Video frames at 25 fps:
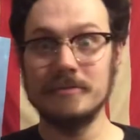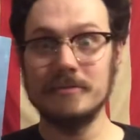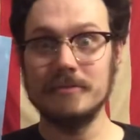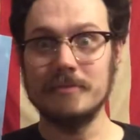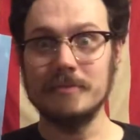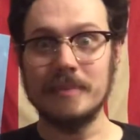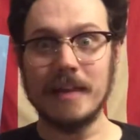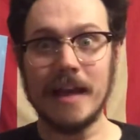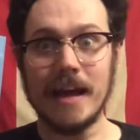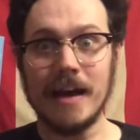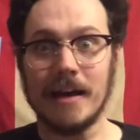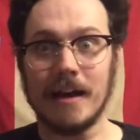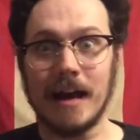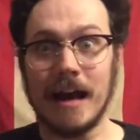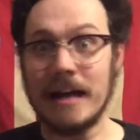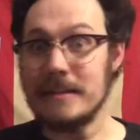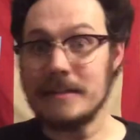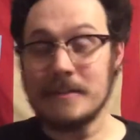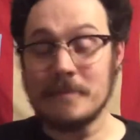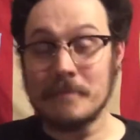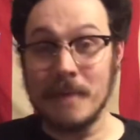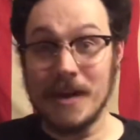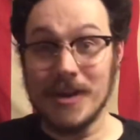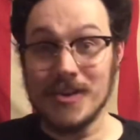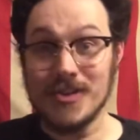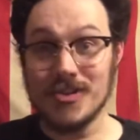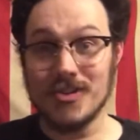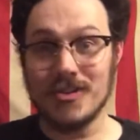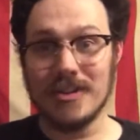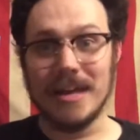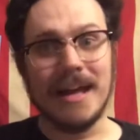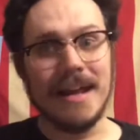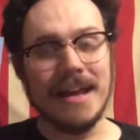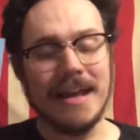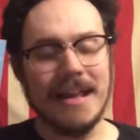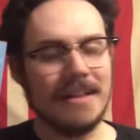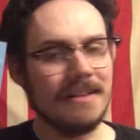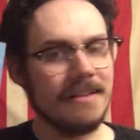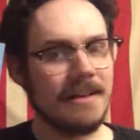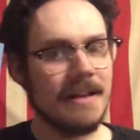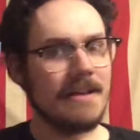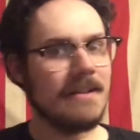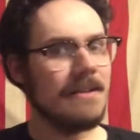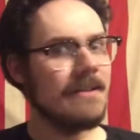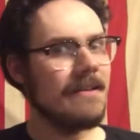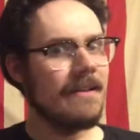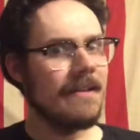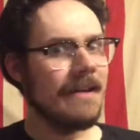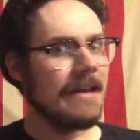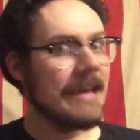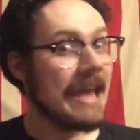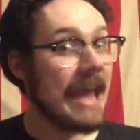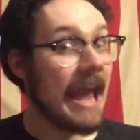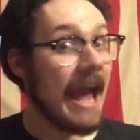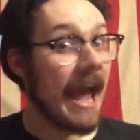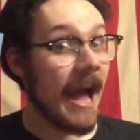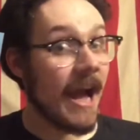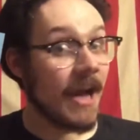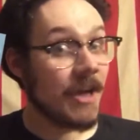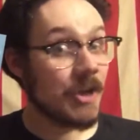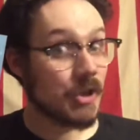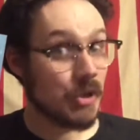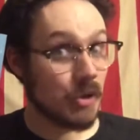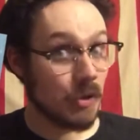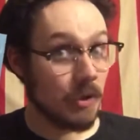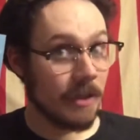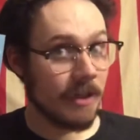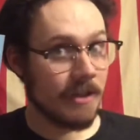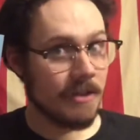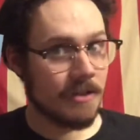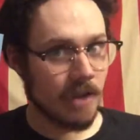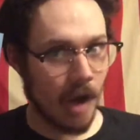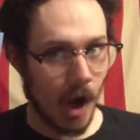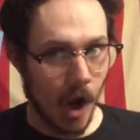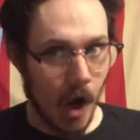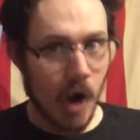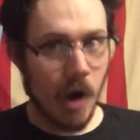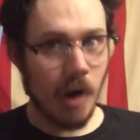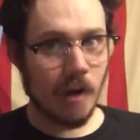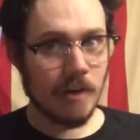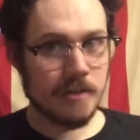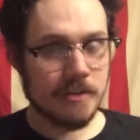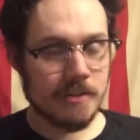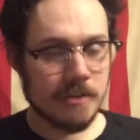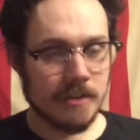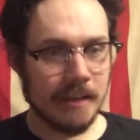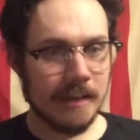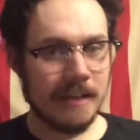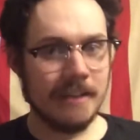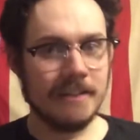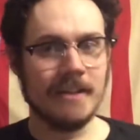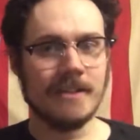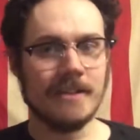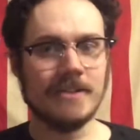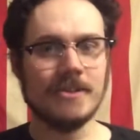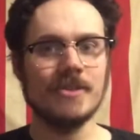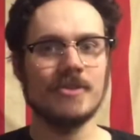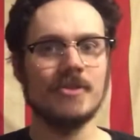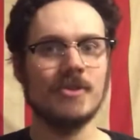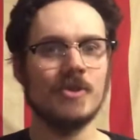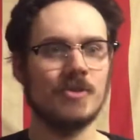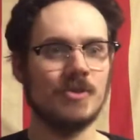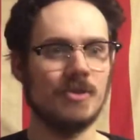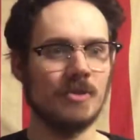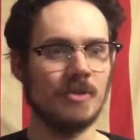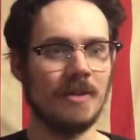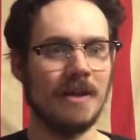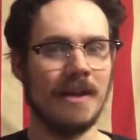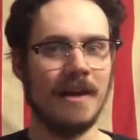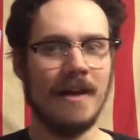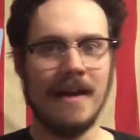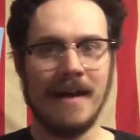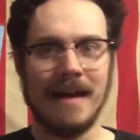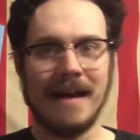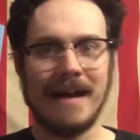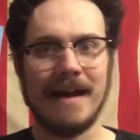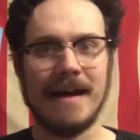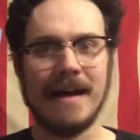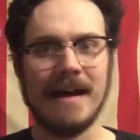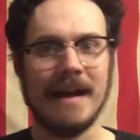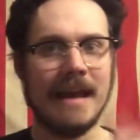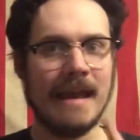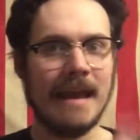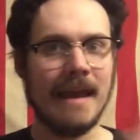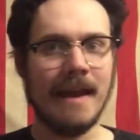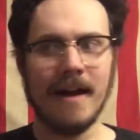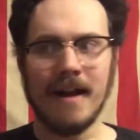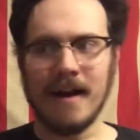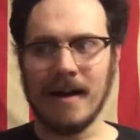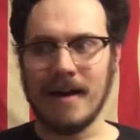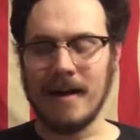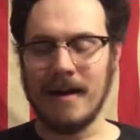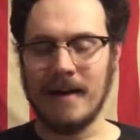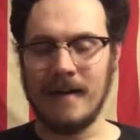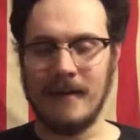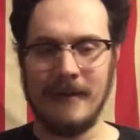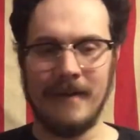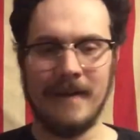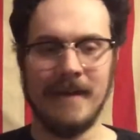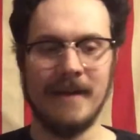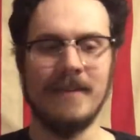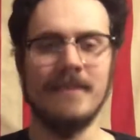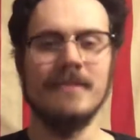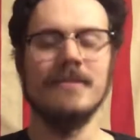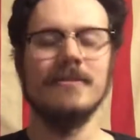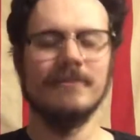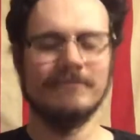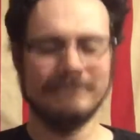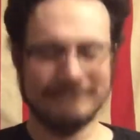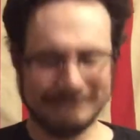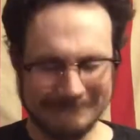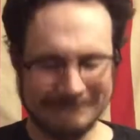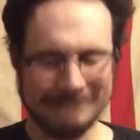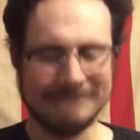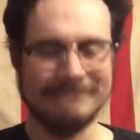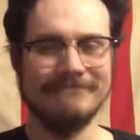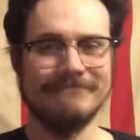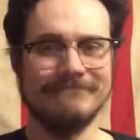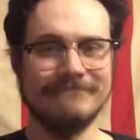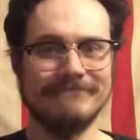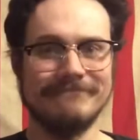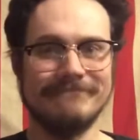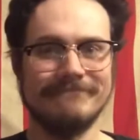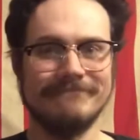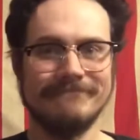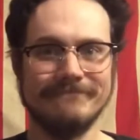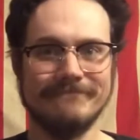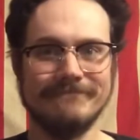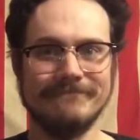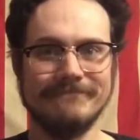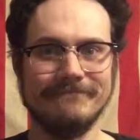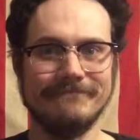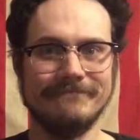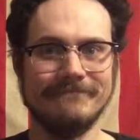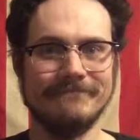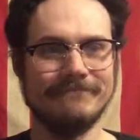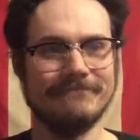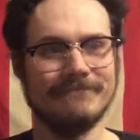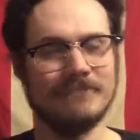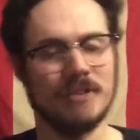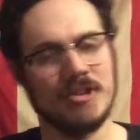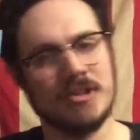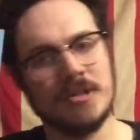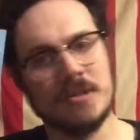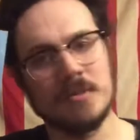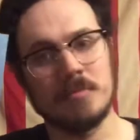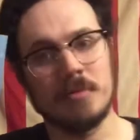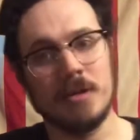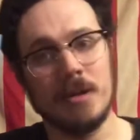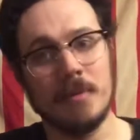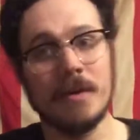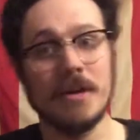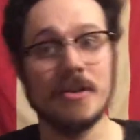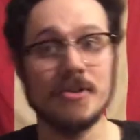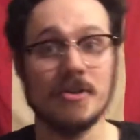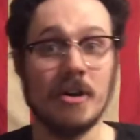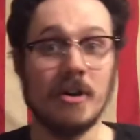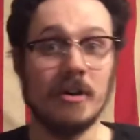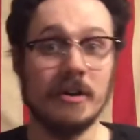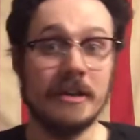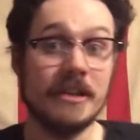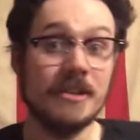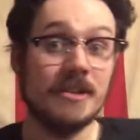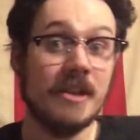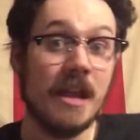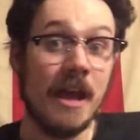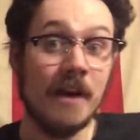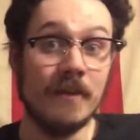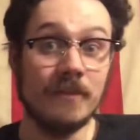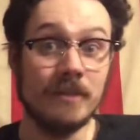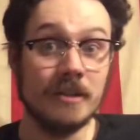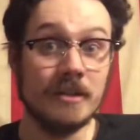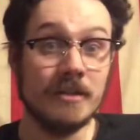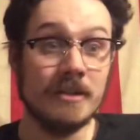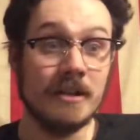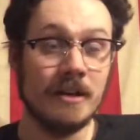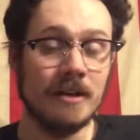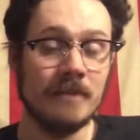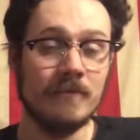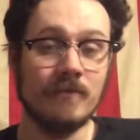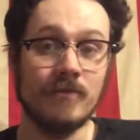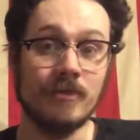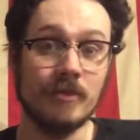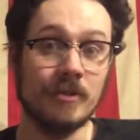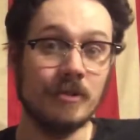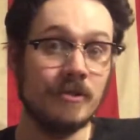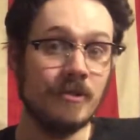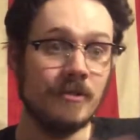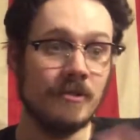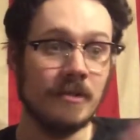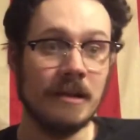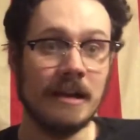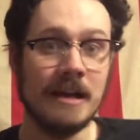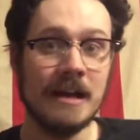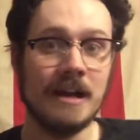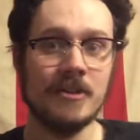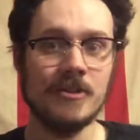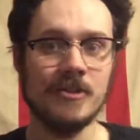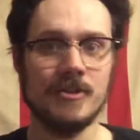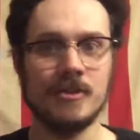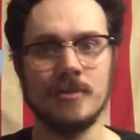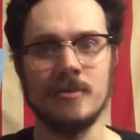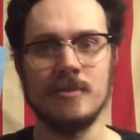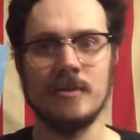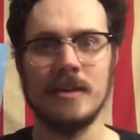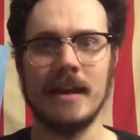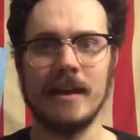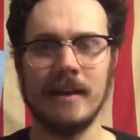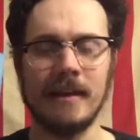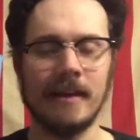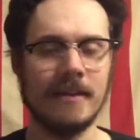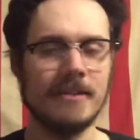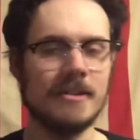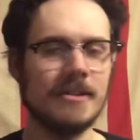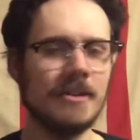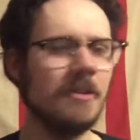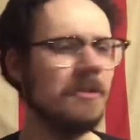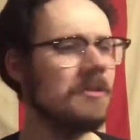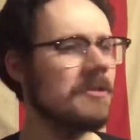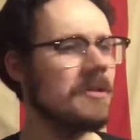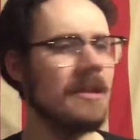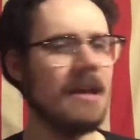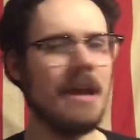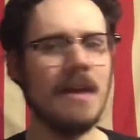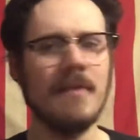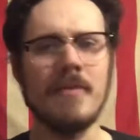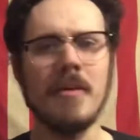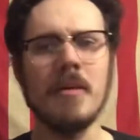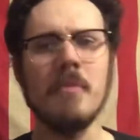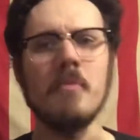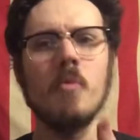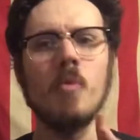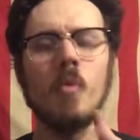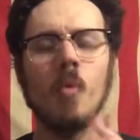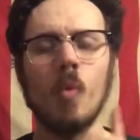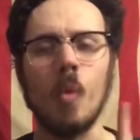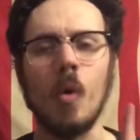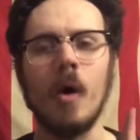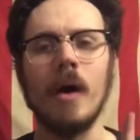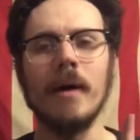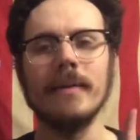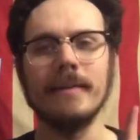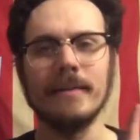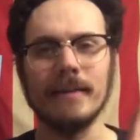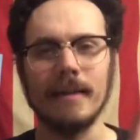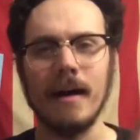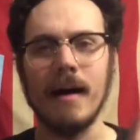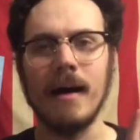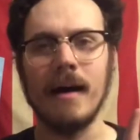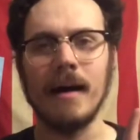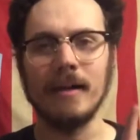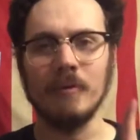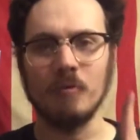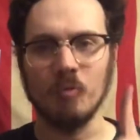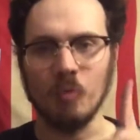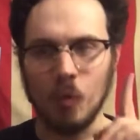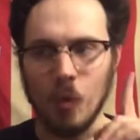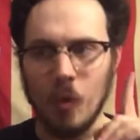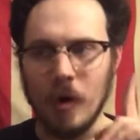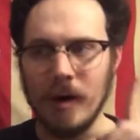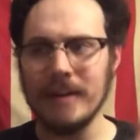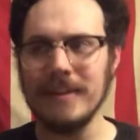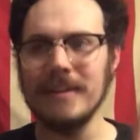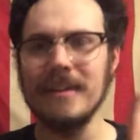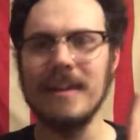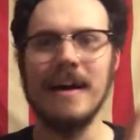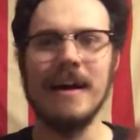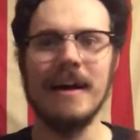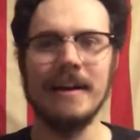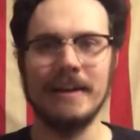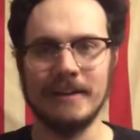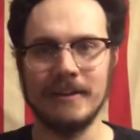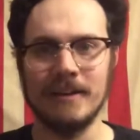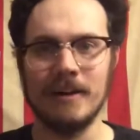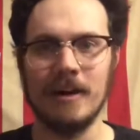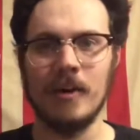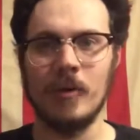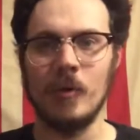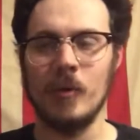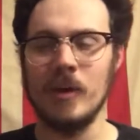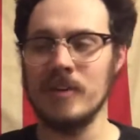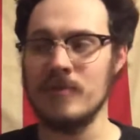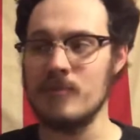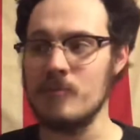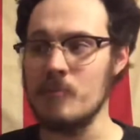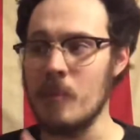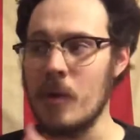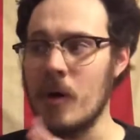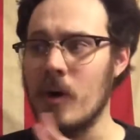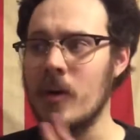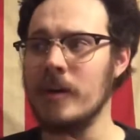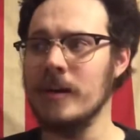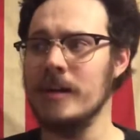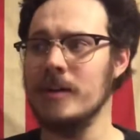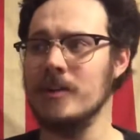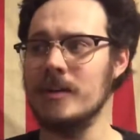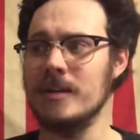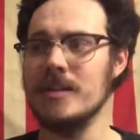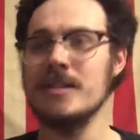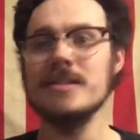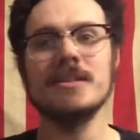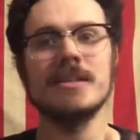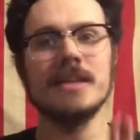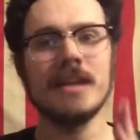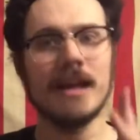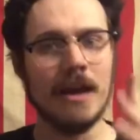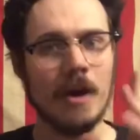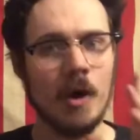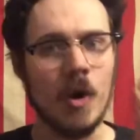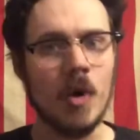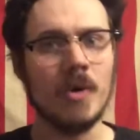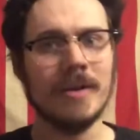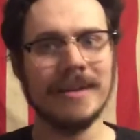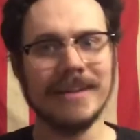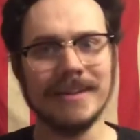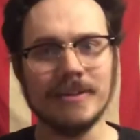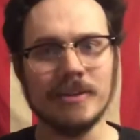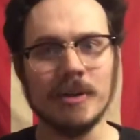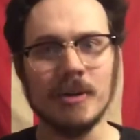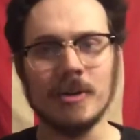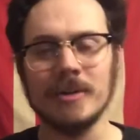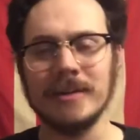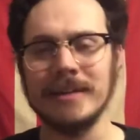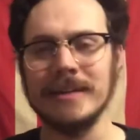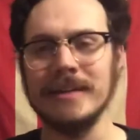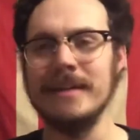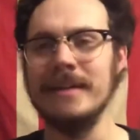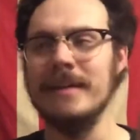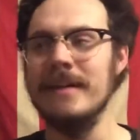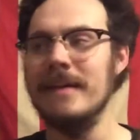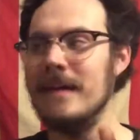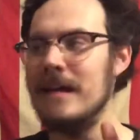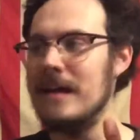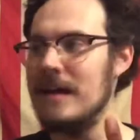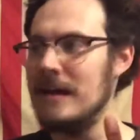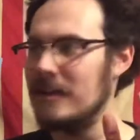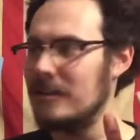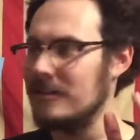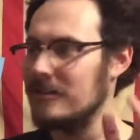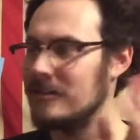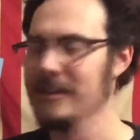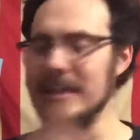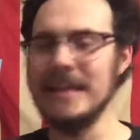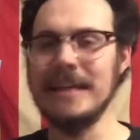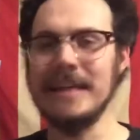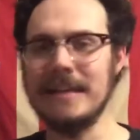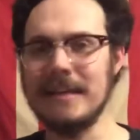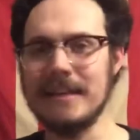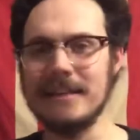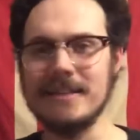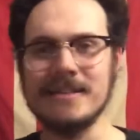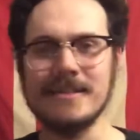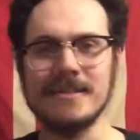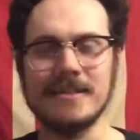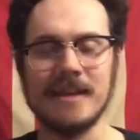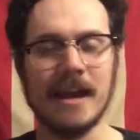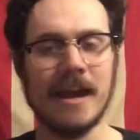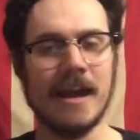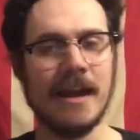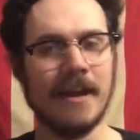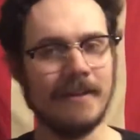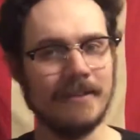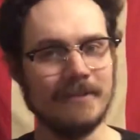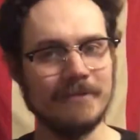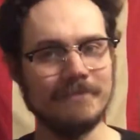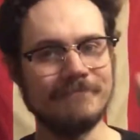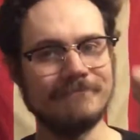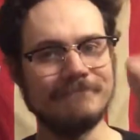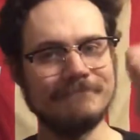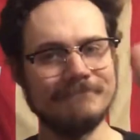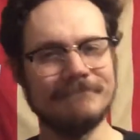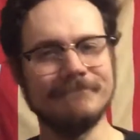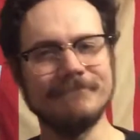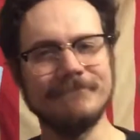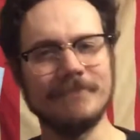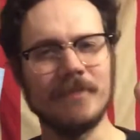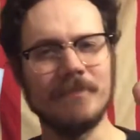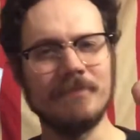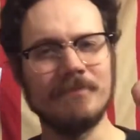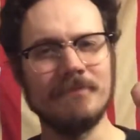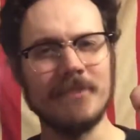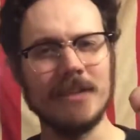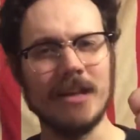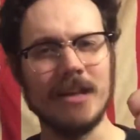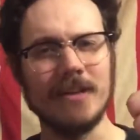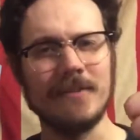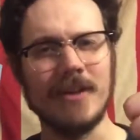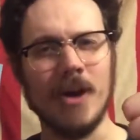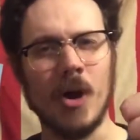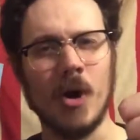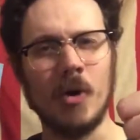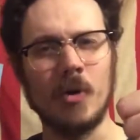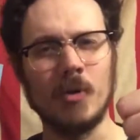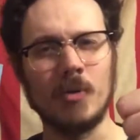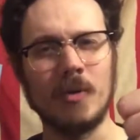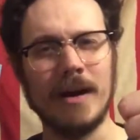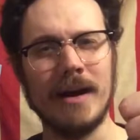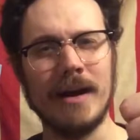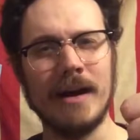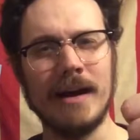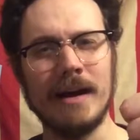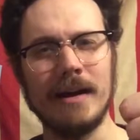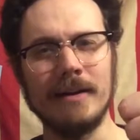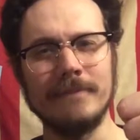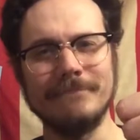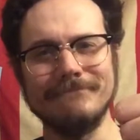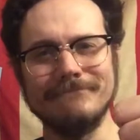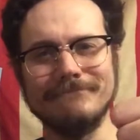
Yeah, I didn't mention that. Like, he actually talks. He doesn't just do the hi-ya and which is pretty much all he's ever done for the last 2 decades. Seriously, give him one line. One line, y'all. If Mario can say okie dokie, Link can say, all right.